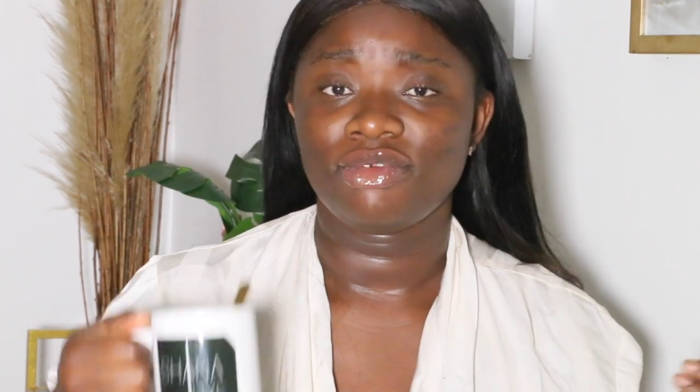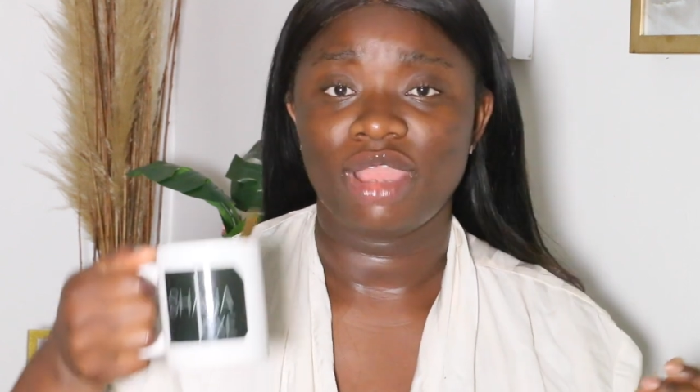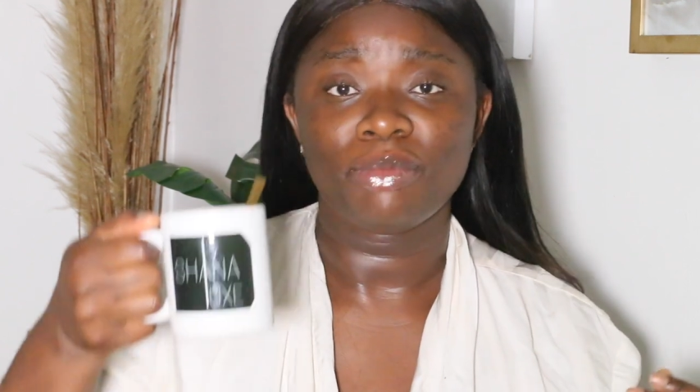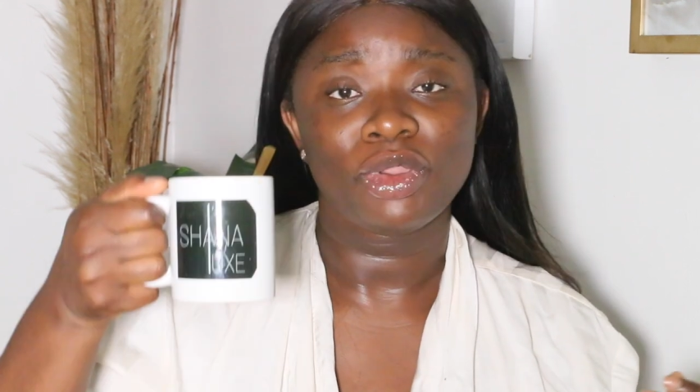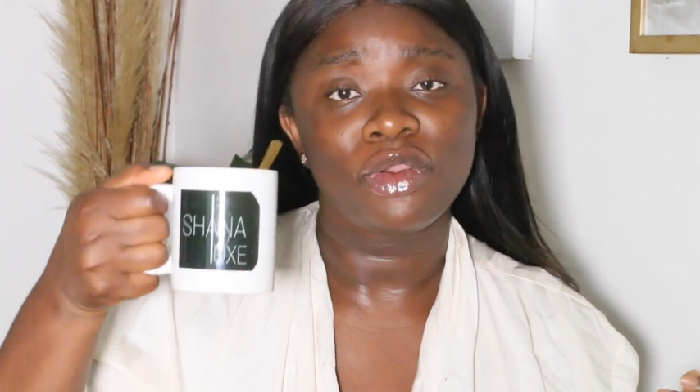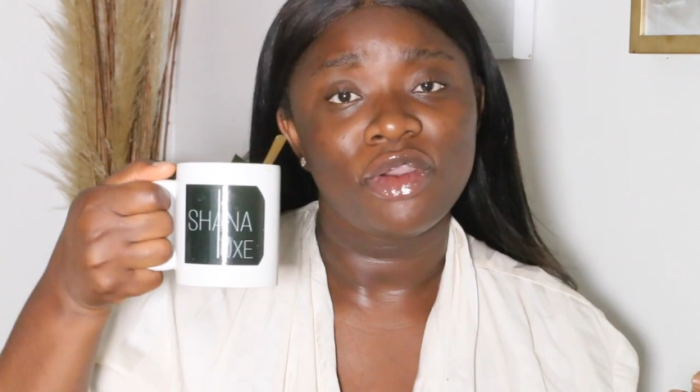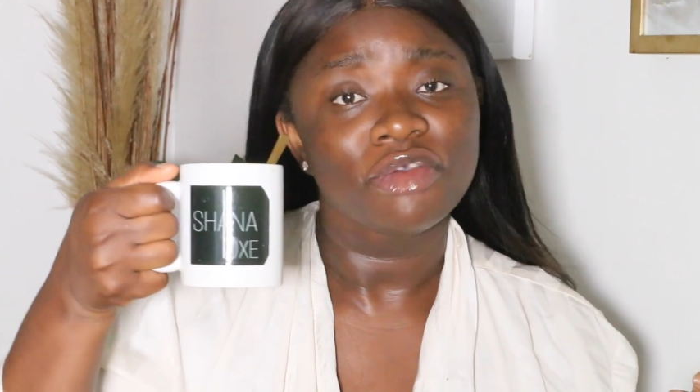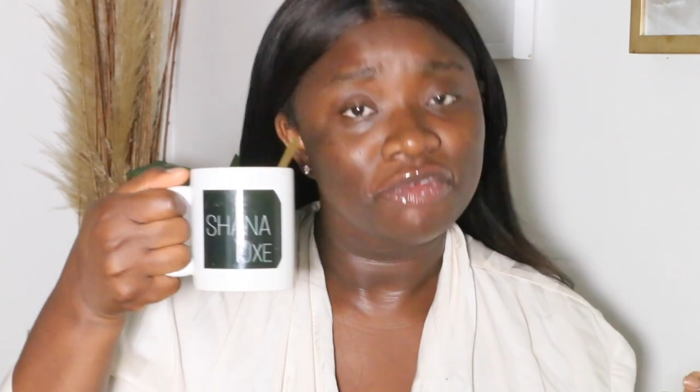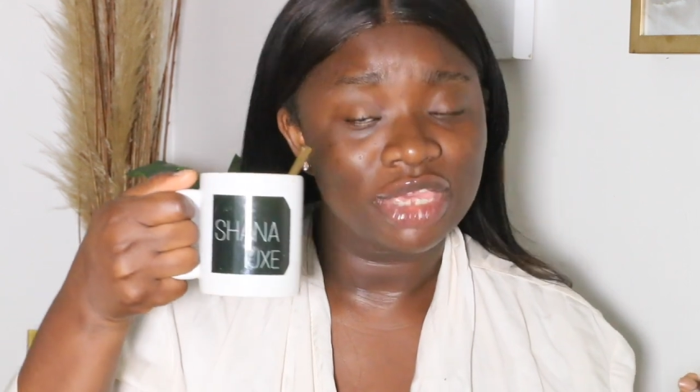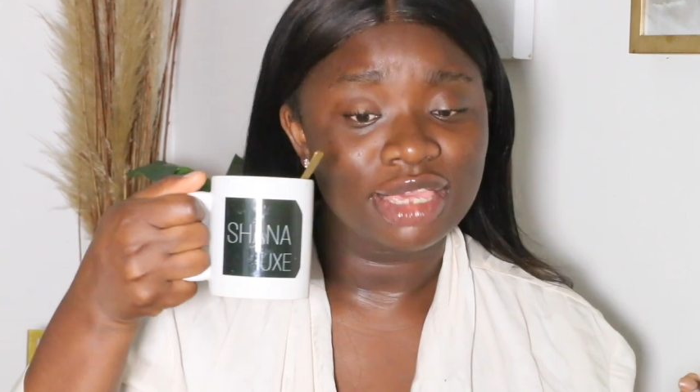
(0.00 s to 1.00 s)
grab your
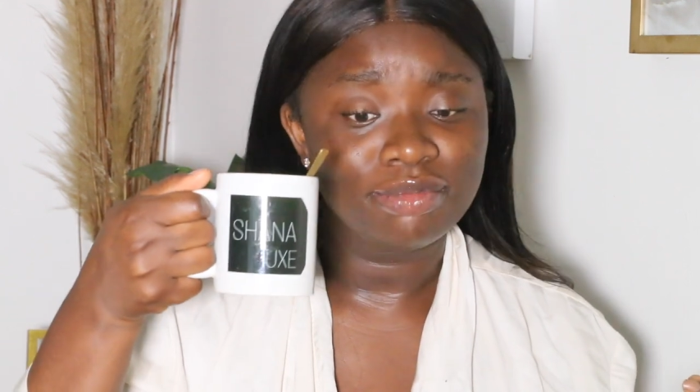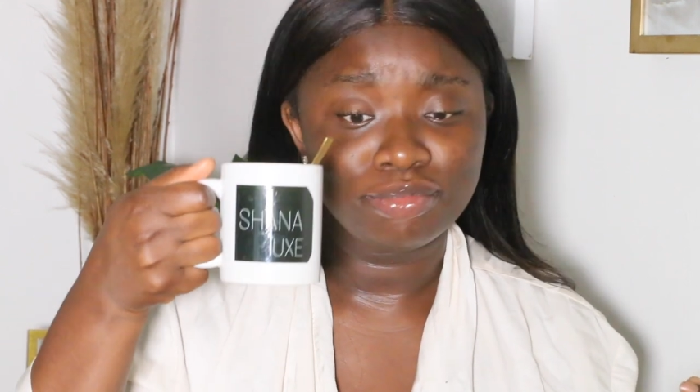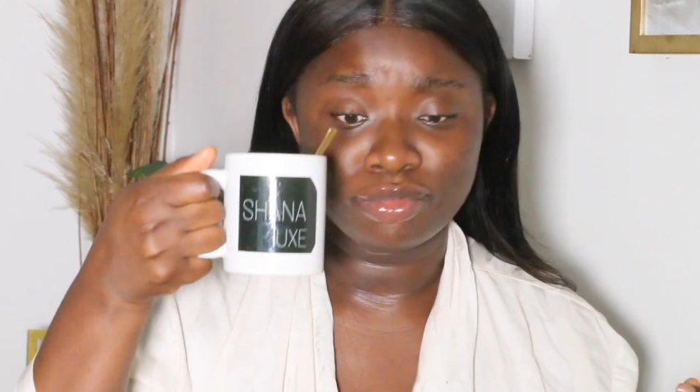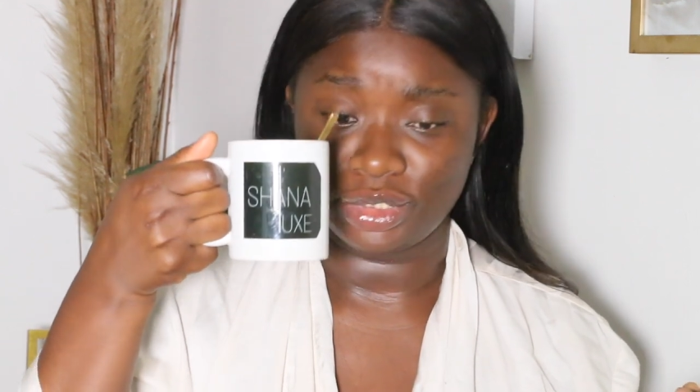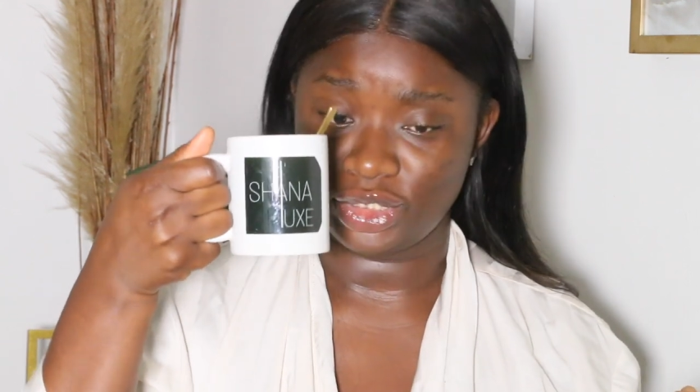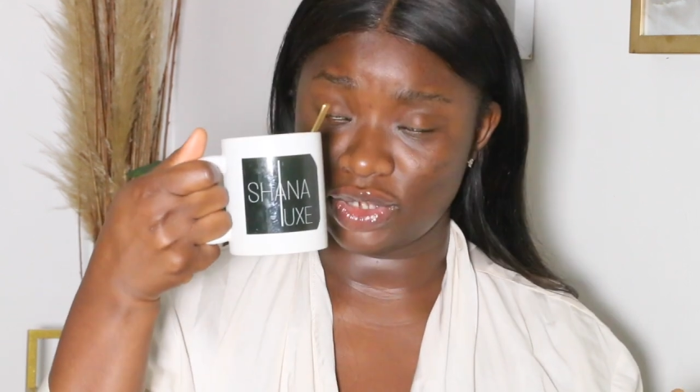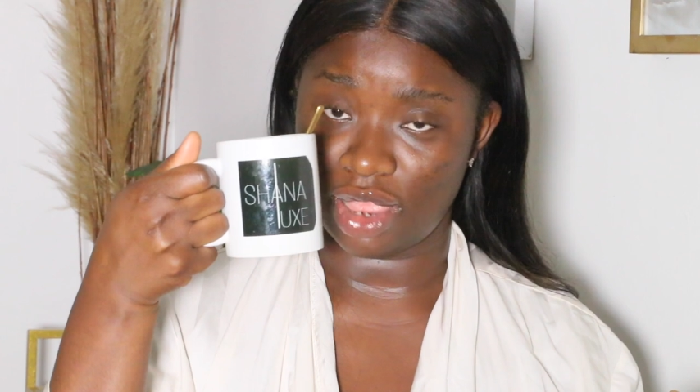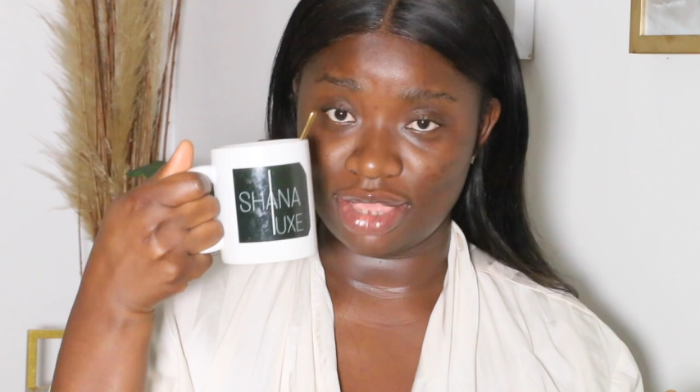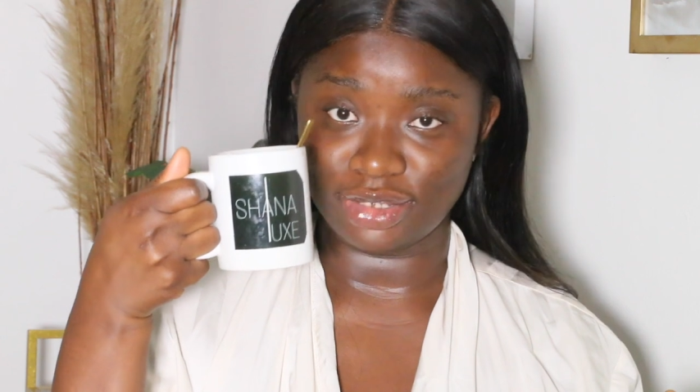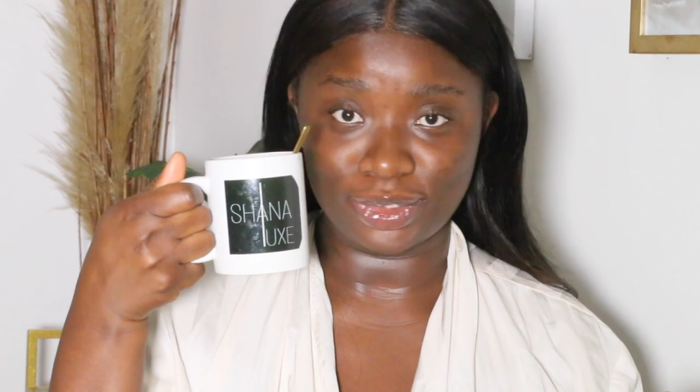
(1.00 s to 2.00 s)
coffee, which
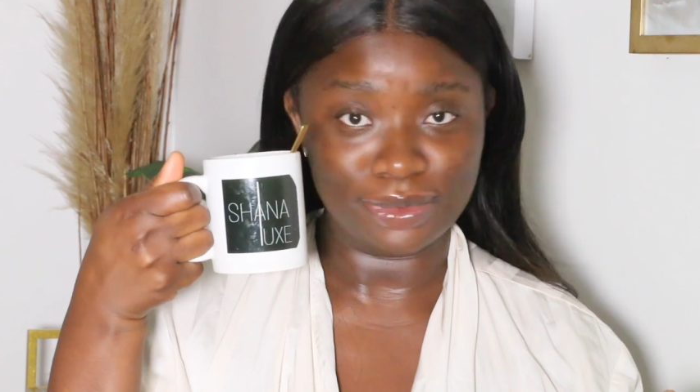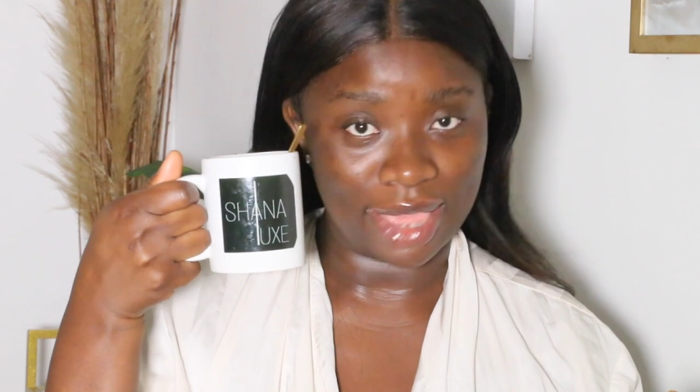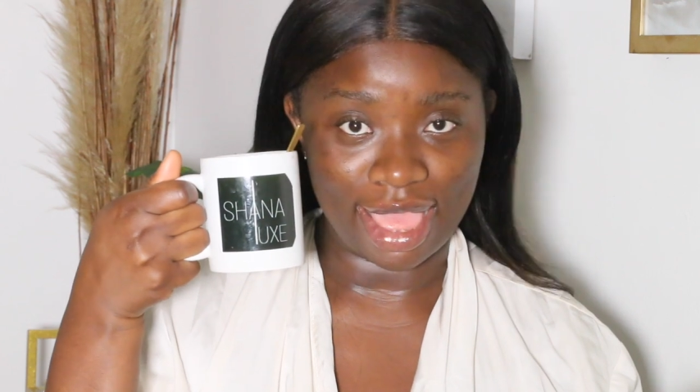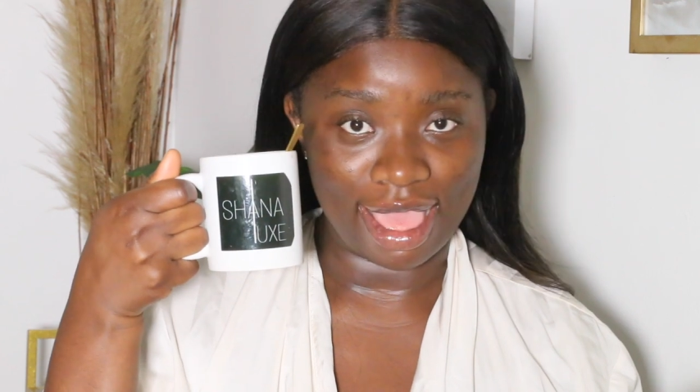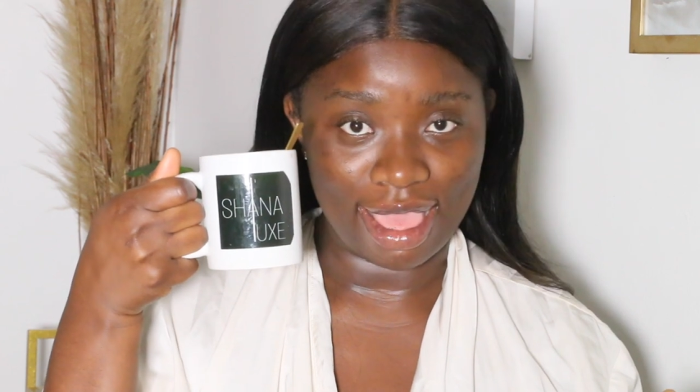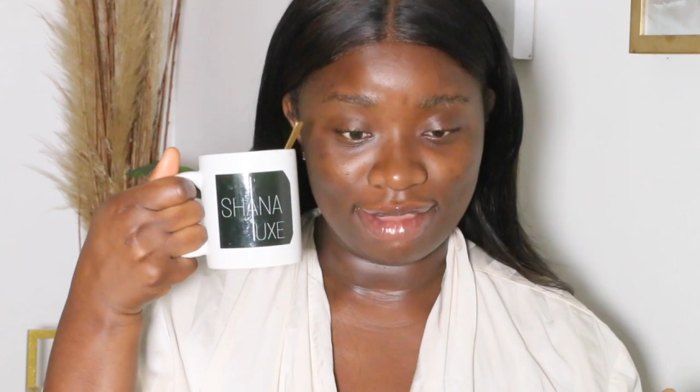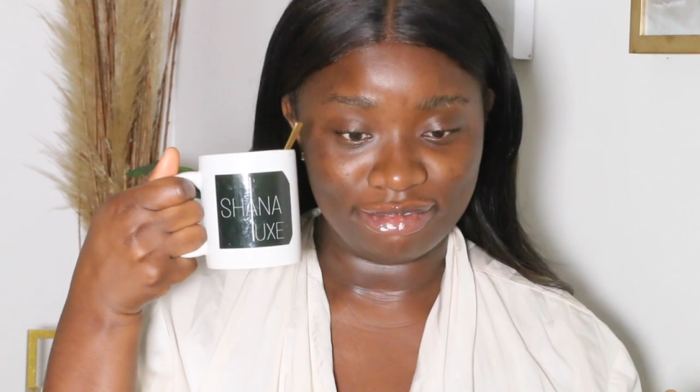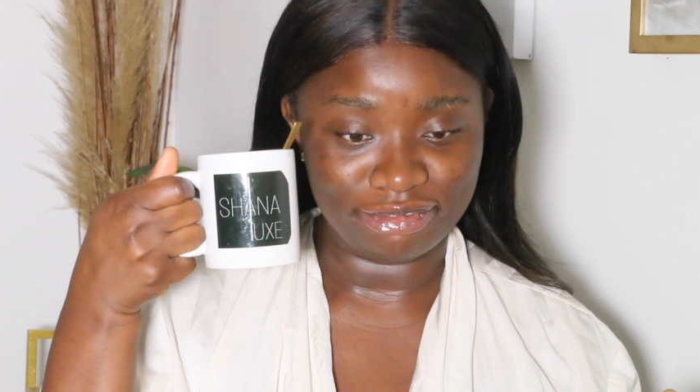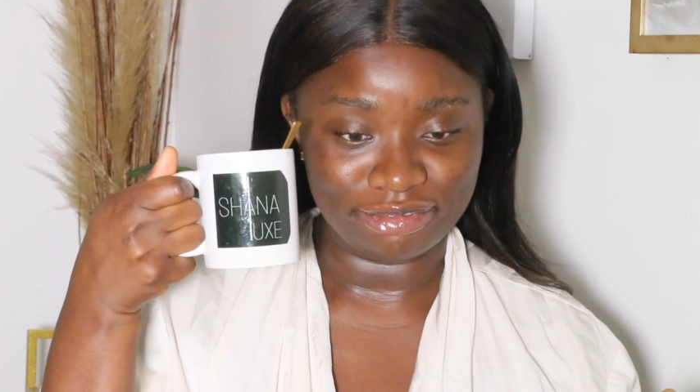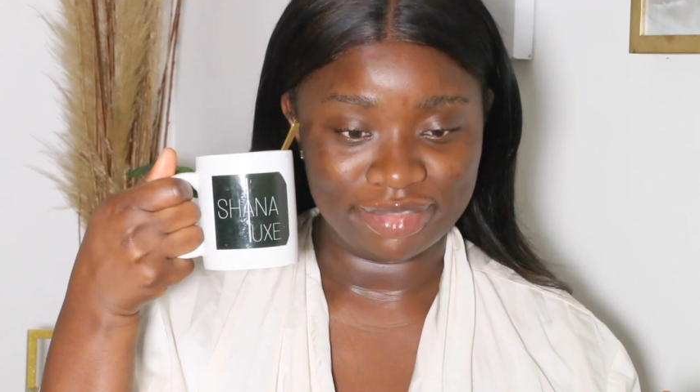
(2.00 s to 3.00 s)
I do have.